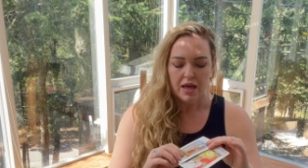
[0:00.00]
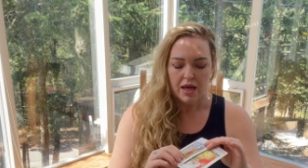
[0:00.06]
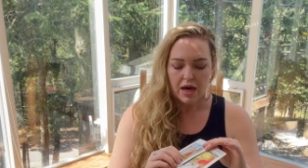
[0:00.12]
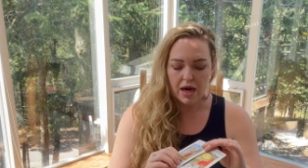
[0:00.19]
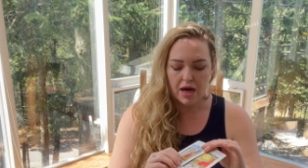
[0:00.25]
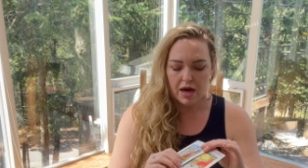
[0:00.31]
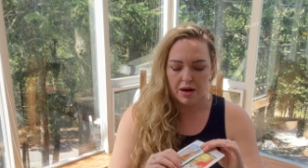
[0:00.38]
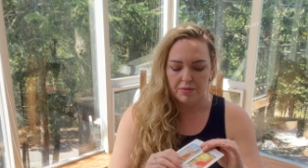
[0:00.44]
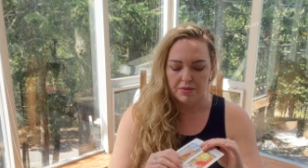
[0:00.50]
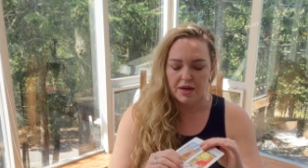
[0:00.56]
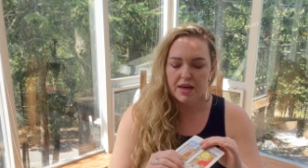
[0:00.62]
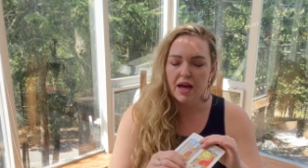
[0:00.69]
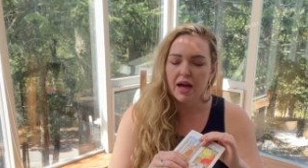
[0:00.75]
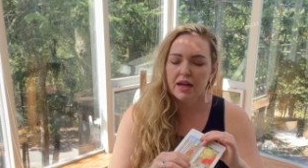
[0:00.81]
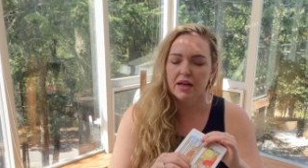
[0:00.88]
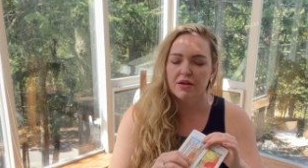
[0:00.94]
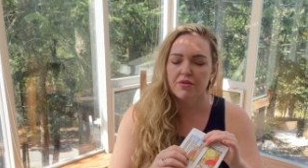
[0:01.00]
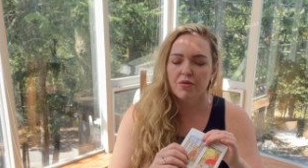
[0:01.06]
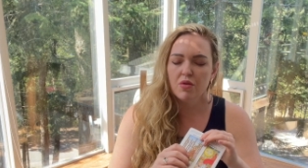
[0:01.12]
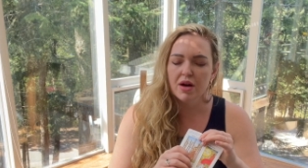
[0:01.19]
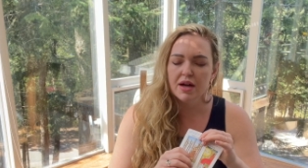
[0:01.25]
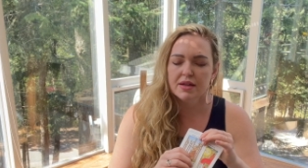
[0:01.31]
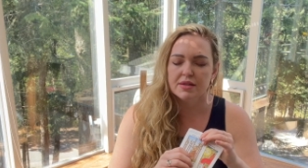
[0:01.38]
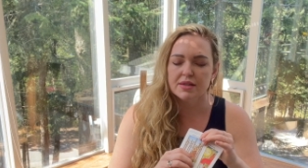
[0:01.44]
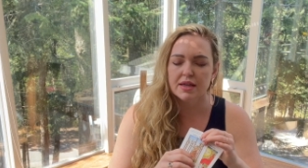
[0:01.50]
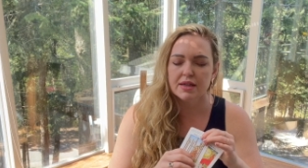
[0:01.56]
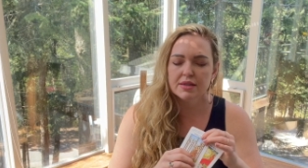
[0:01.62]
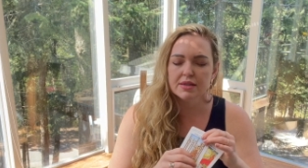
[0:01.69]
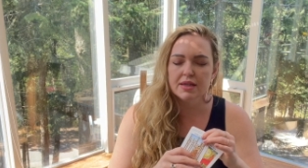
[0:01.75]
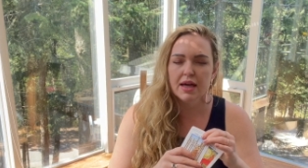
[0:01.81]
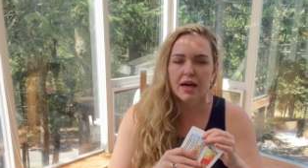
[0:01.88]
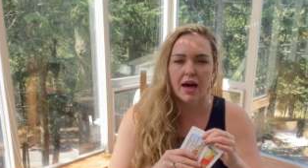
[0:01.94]
Um, Nine of Wands
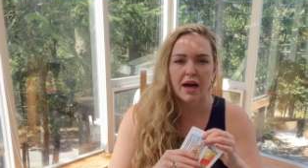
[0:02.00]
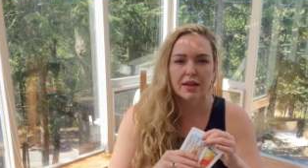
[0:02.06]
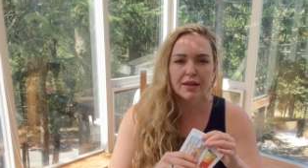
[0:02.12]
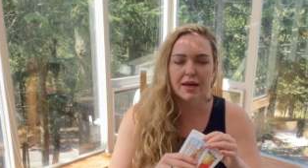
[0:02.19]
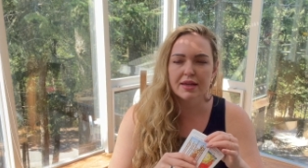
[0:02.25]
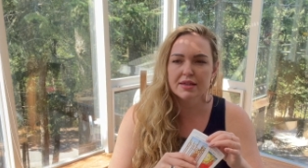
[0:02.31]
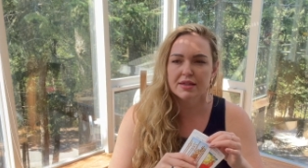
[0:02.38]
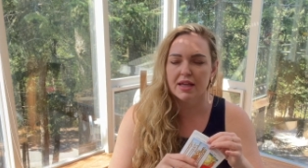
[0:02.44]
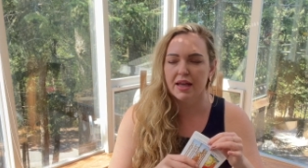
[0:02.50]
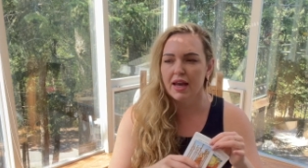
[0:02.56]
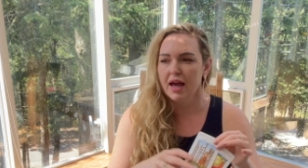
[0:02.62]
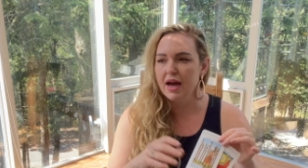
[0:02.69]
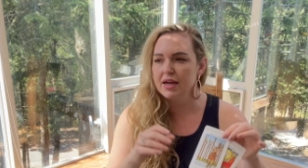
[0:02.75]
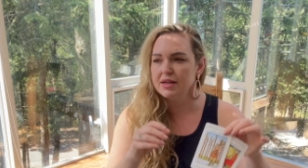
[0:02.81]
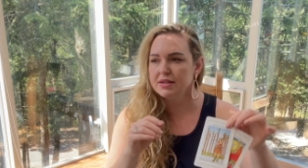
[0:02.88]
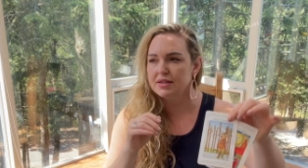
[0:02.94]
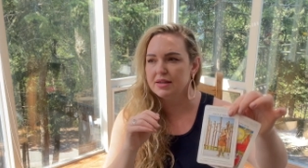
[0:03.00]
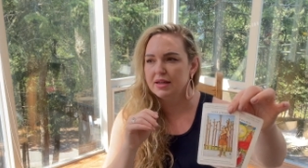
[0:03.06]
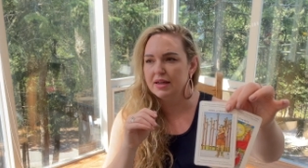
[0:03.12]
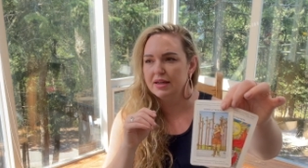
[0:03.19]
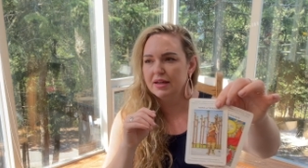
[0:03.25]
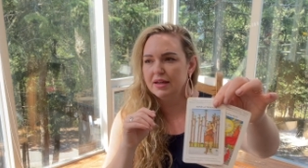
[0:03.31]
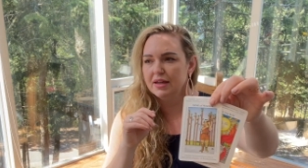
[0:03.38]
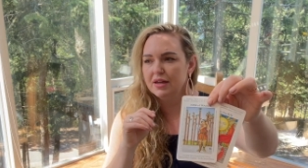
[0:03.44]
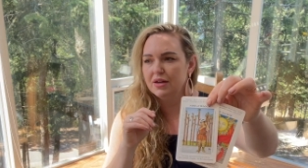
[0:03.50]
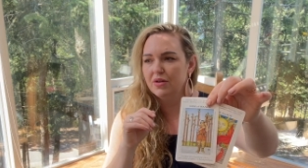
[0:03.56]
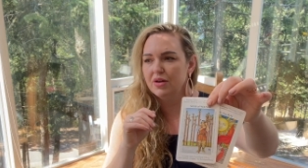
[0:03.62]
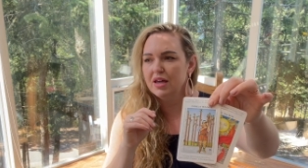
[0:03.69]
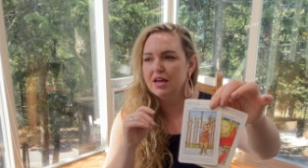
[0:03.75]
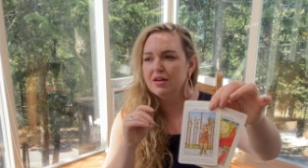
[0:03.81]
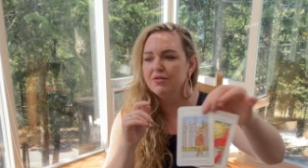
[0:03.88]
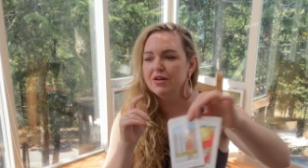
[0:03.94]
is, yeah, like tenacity, you know,
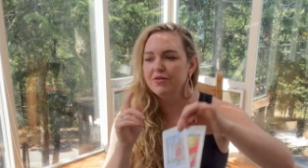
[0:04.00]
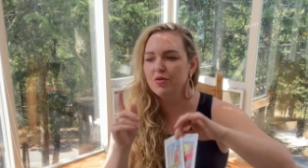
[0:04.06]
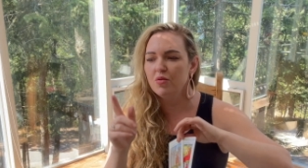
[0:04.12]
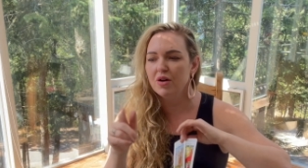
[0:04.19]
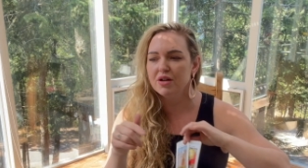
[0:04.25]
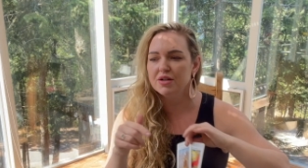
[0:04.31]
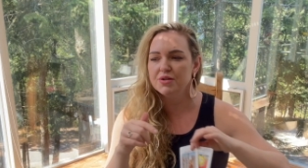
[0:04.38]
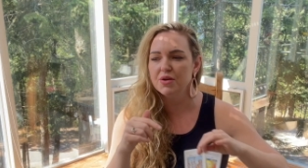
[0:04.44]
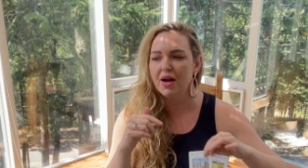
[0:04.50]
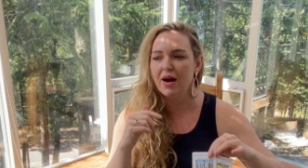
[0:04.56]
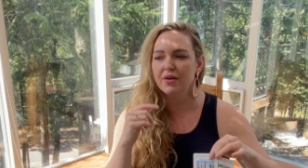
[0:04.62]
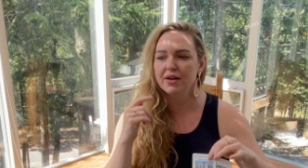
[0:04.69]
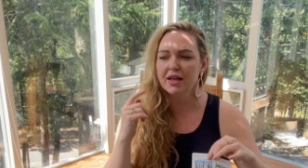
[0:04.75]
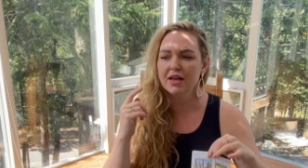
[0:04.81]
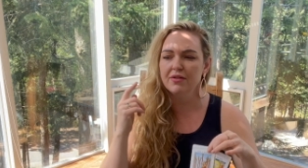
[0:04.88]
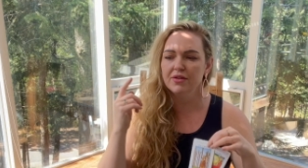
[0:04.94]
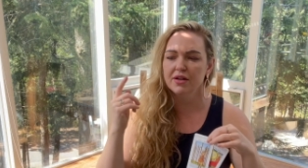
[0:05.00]
even if it wears you out, even